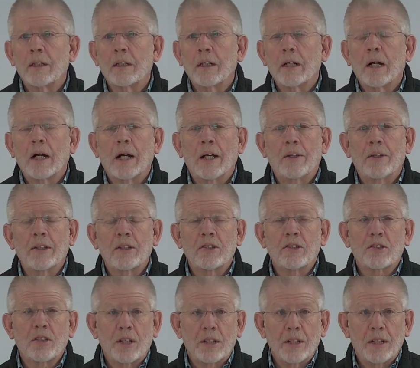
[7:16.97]
uh, this
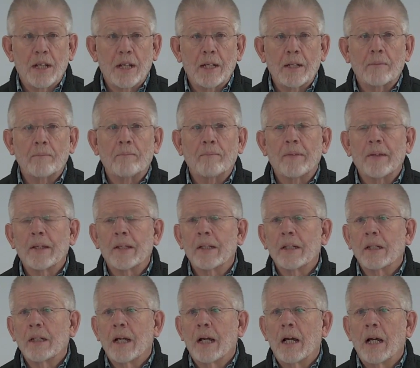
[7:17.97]
Sunday,
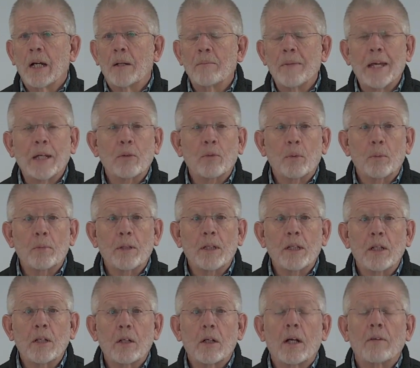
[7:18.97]
uh, Amanda will be
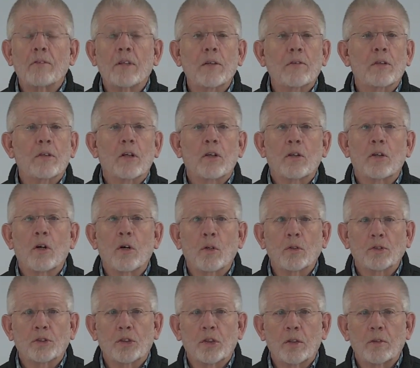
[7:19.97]
here. I've given her the whole
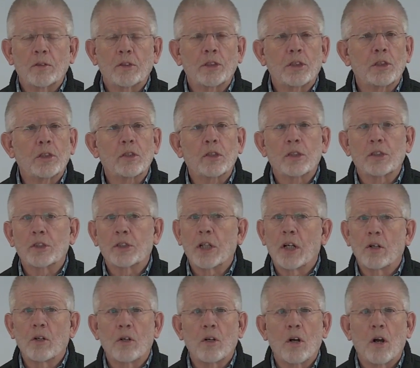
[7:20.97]
service. She's going to
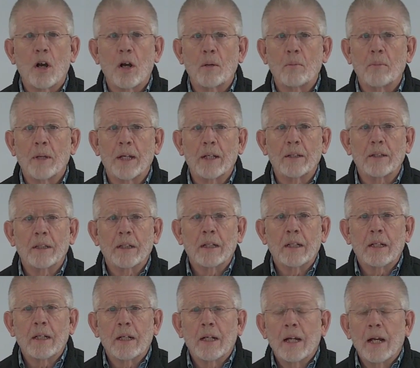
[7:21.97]
share her heart, man.
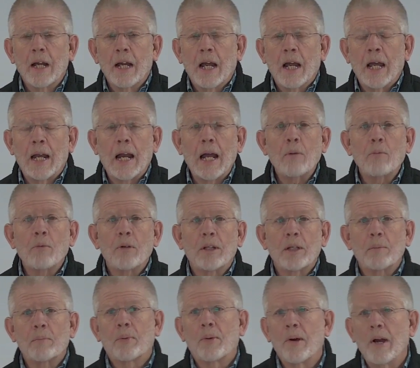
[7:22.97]
And I really
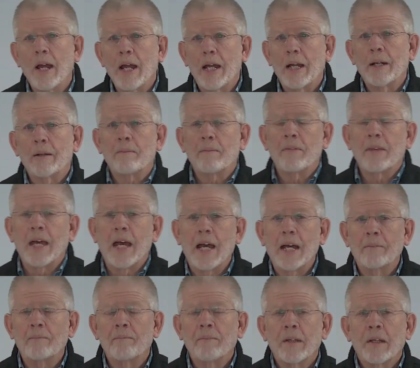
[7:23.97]
pray that,
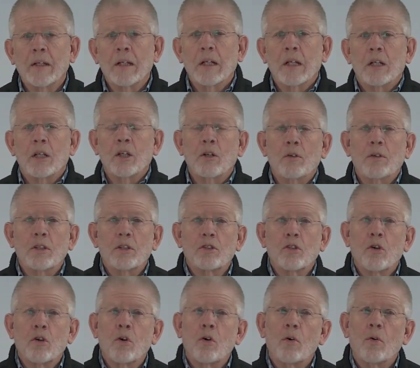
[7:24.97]
you know, this
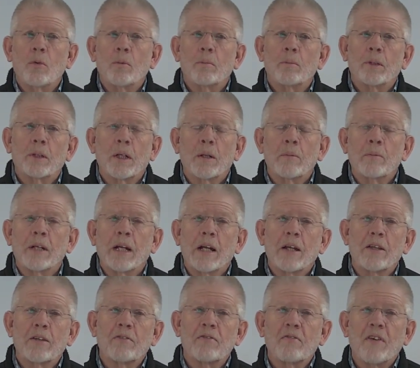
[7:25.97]
whole coming out of
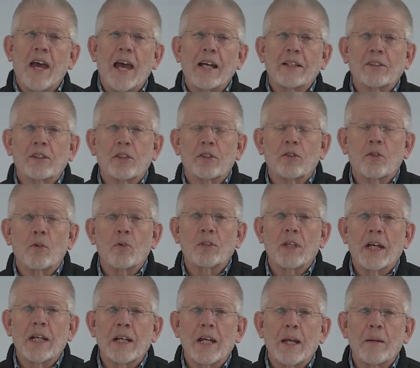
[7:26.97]
the fast, this whole
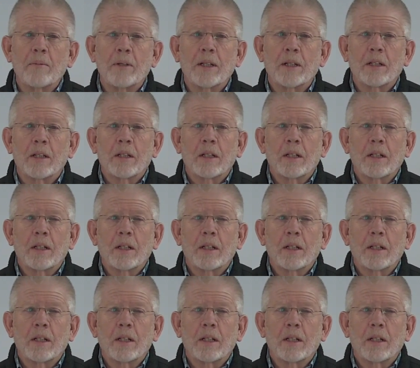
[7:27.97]
dynamic